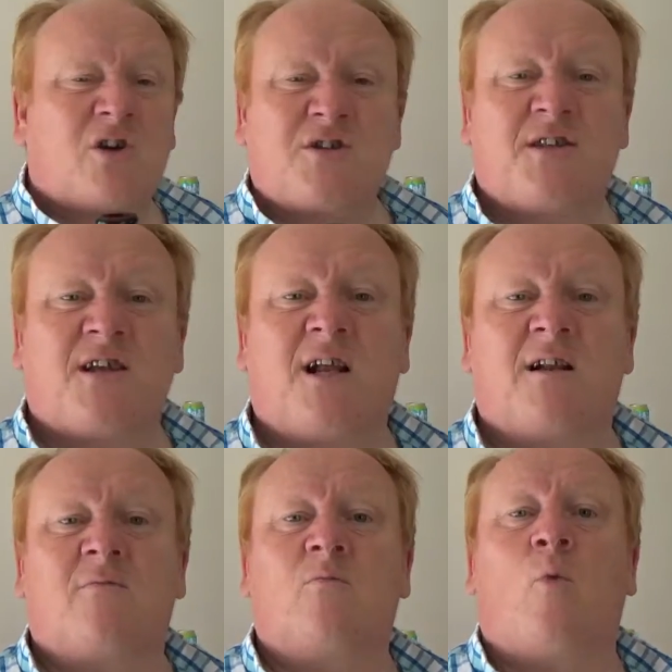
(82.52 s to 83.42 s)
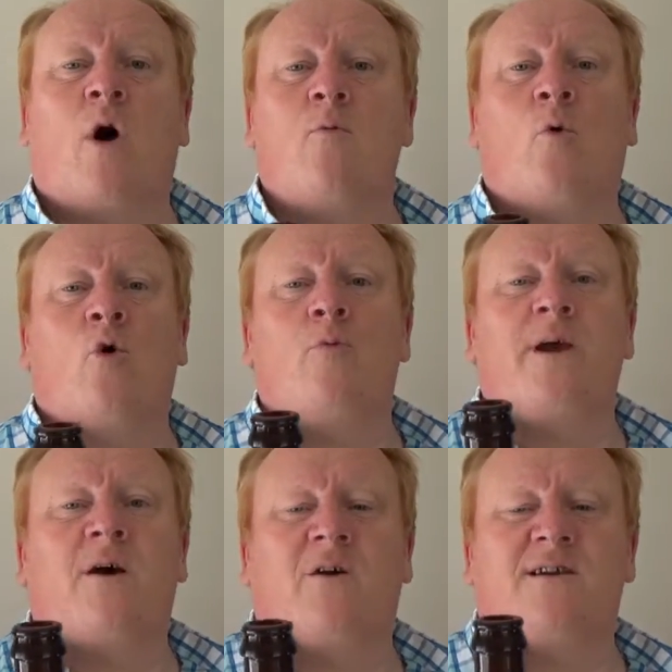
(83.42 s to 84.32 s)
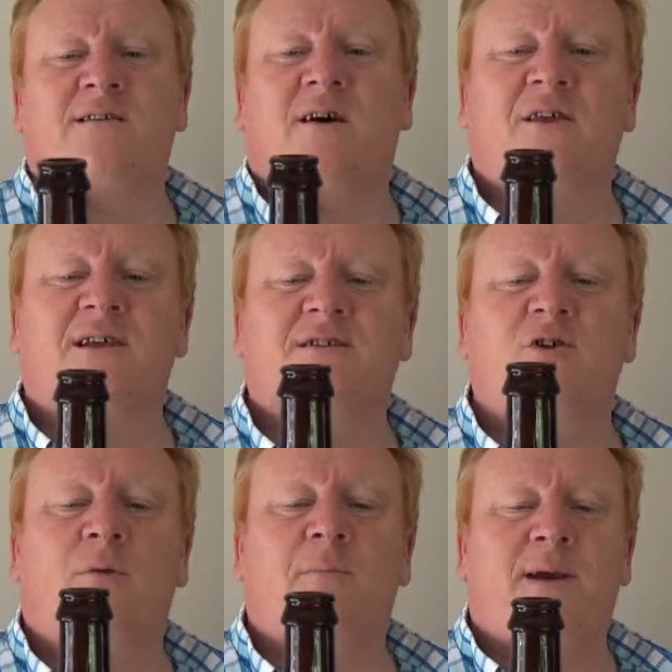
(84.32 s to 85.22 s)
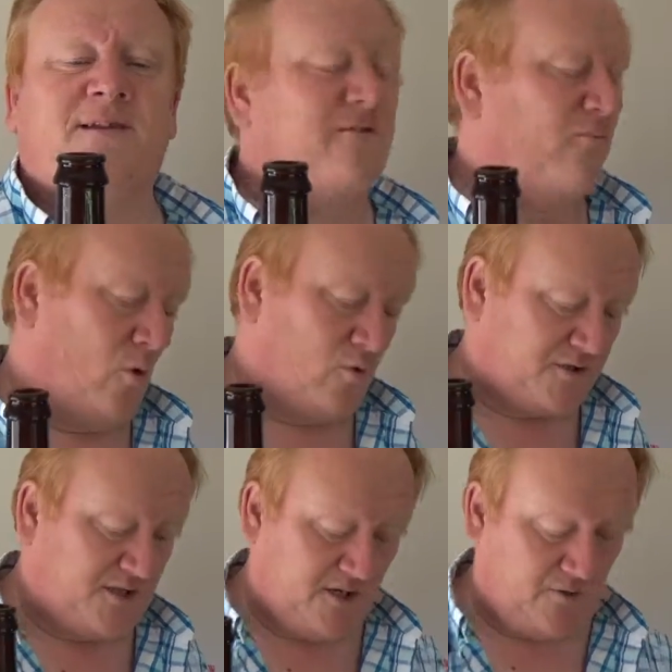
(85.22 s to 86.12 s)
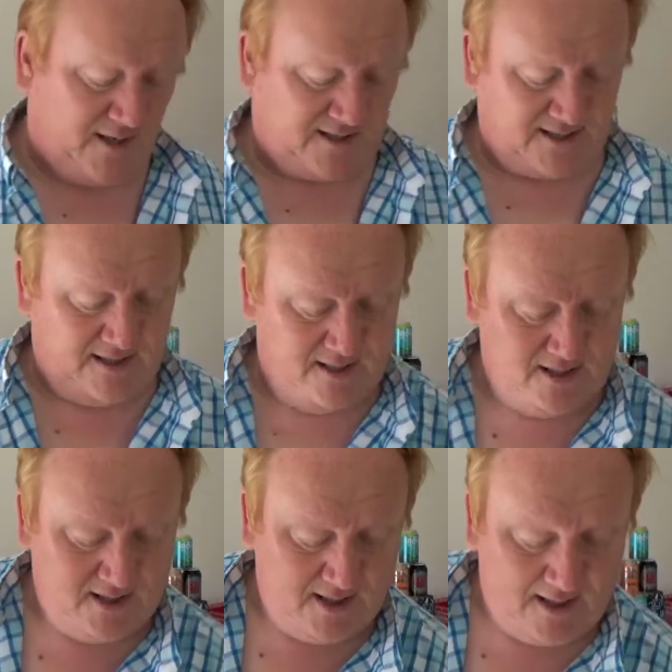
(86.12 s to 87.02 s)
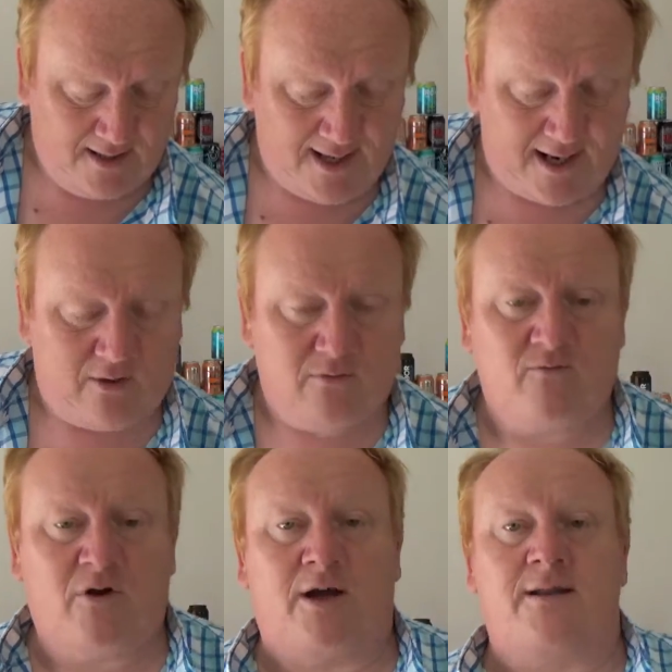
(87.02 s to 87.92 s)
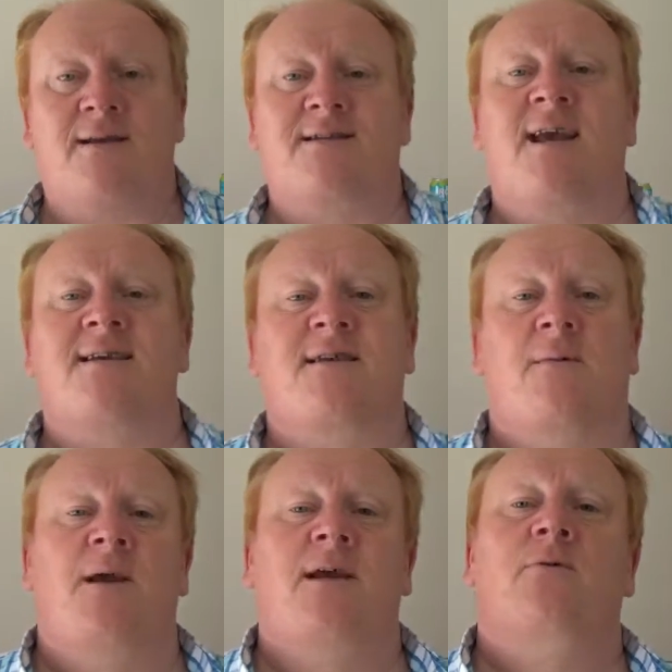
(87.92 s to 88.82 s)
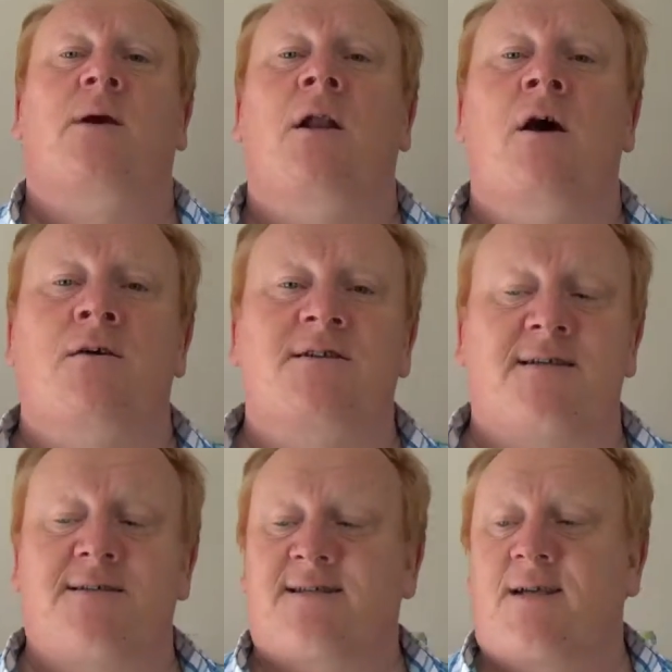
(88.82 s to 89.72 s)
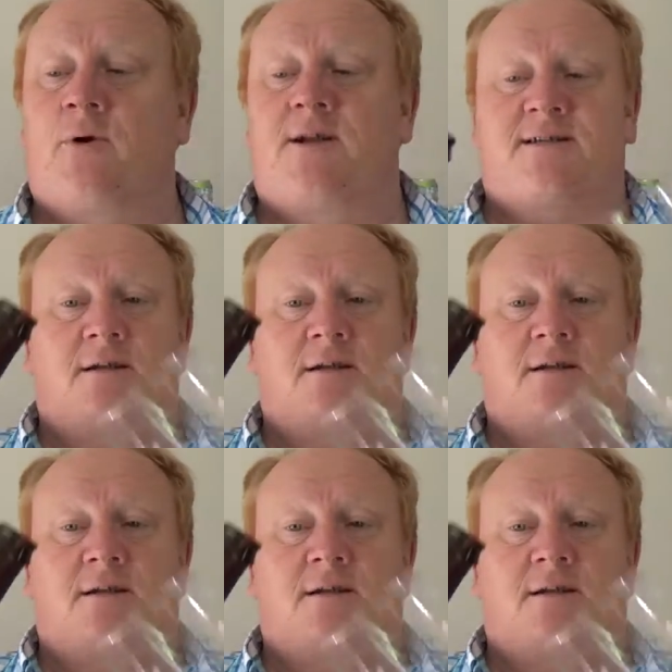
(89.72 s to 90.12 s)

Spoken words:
because of the white wall behind. I think it's not the best of walls to do this. Now, right, let's get some into a glass and see what it's